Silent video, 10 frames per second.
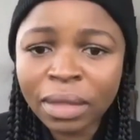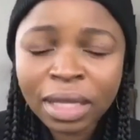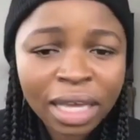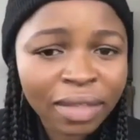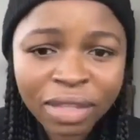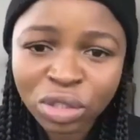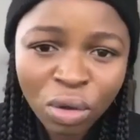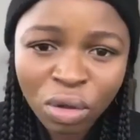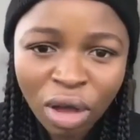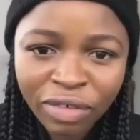in this
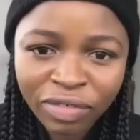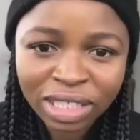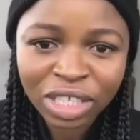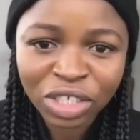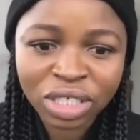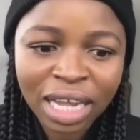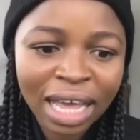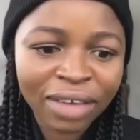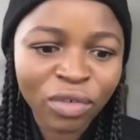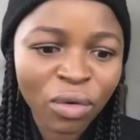whole conversation.
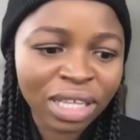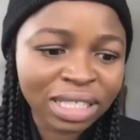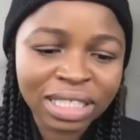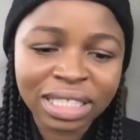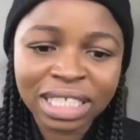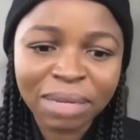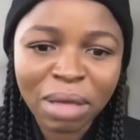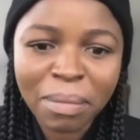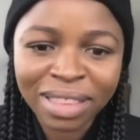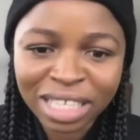I, for instance,
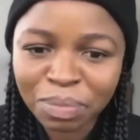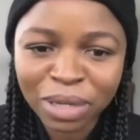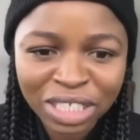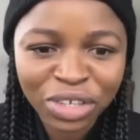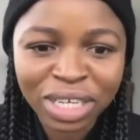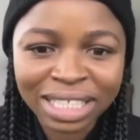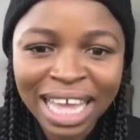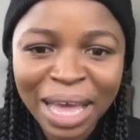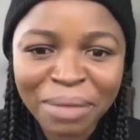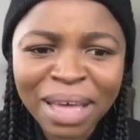remember this particular
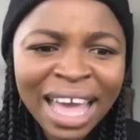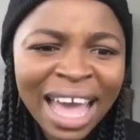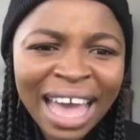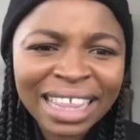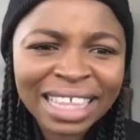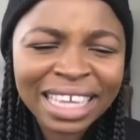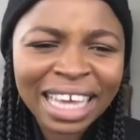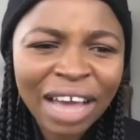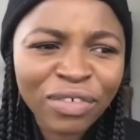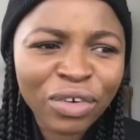time. I think
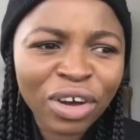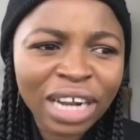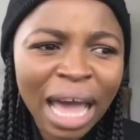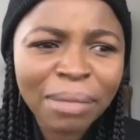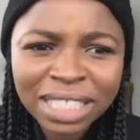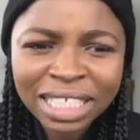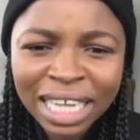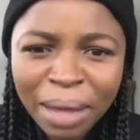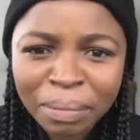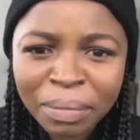I forgot
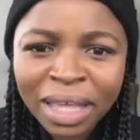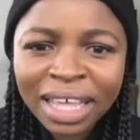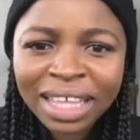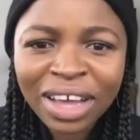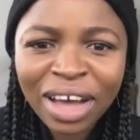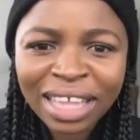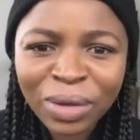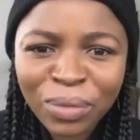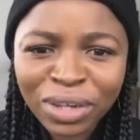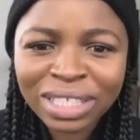Amsterdam, yeah, at
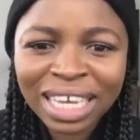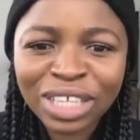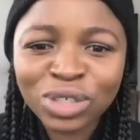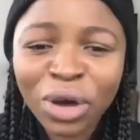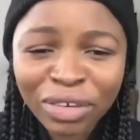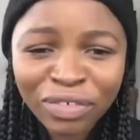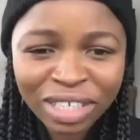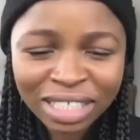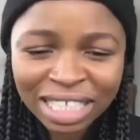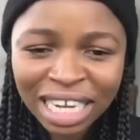the World AIDS
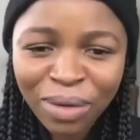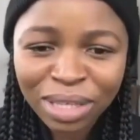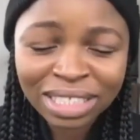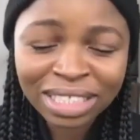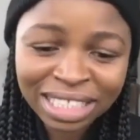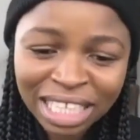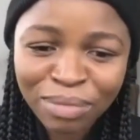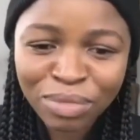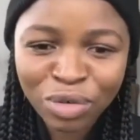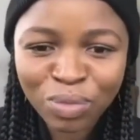Conference. And I was in the
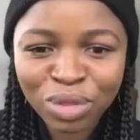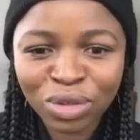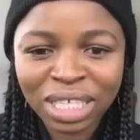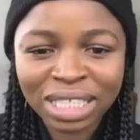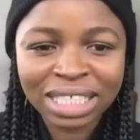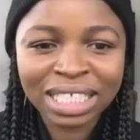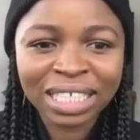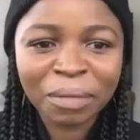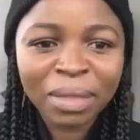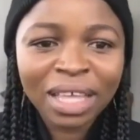same room with Dr.
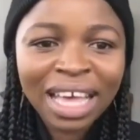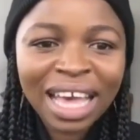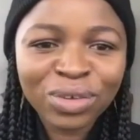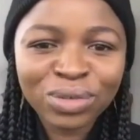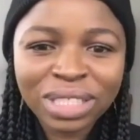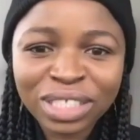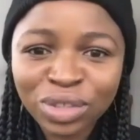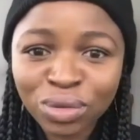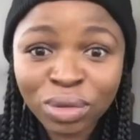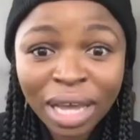T and Lucy's
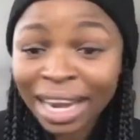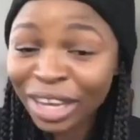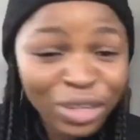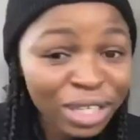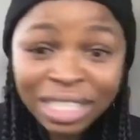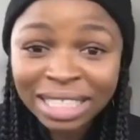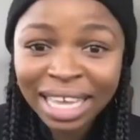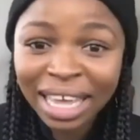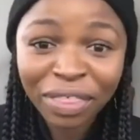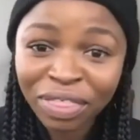Dudu. And I couldn't
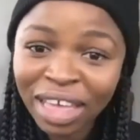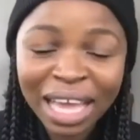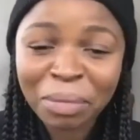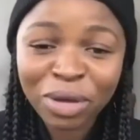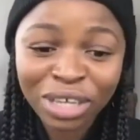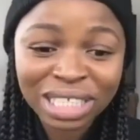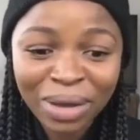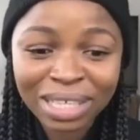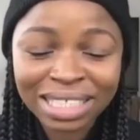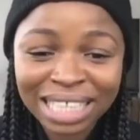say a thing because
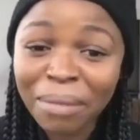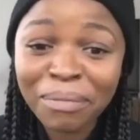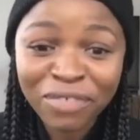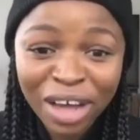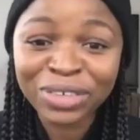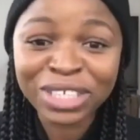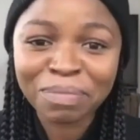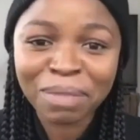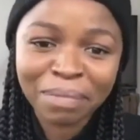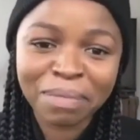I was dumbfounded
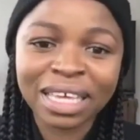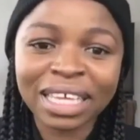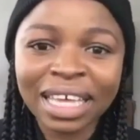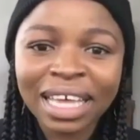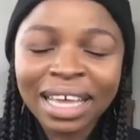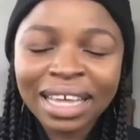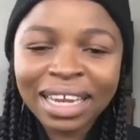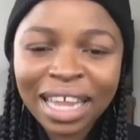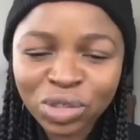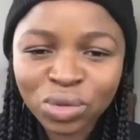by being
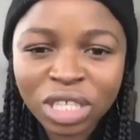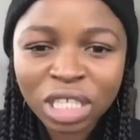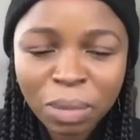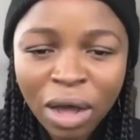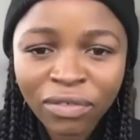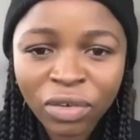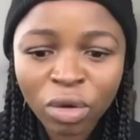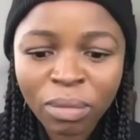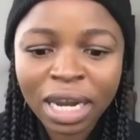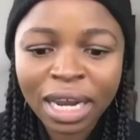next to these powerful
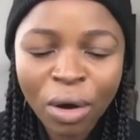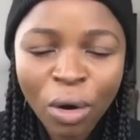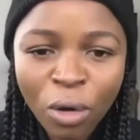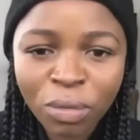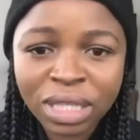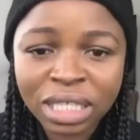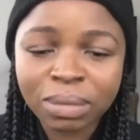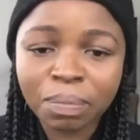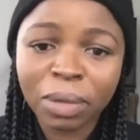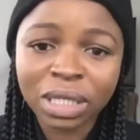women. And I hope
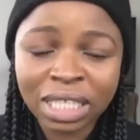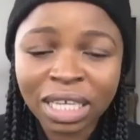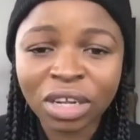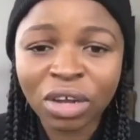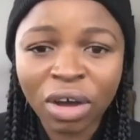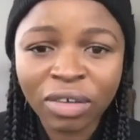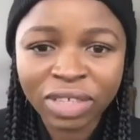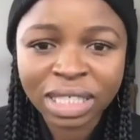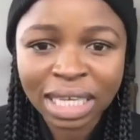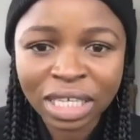this particular
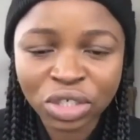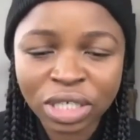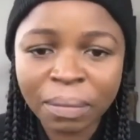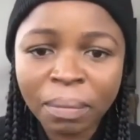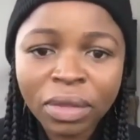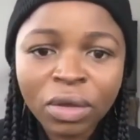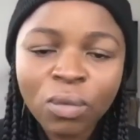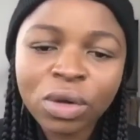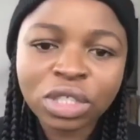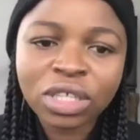conversation
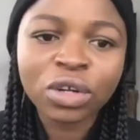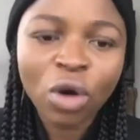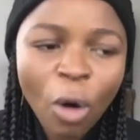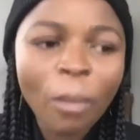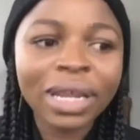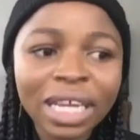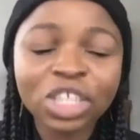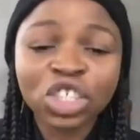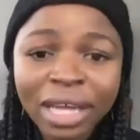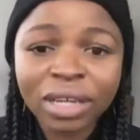will start opening
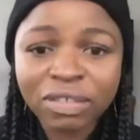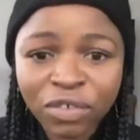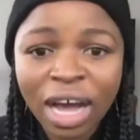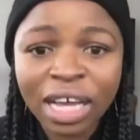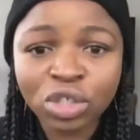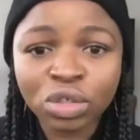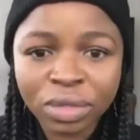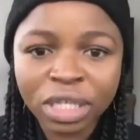channels for us to really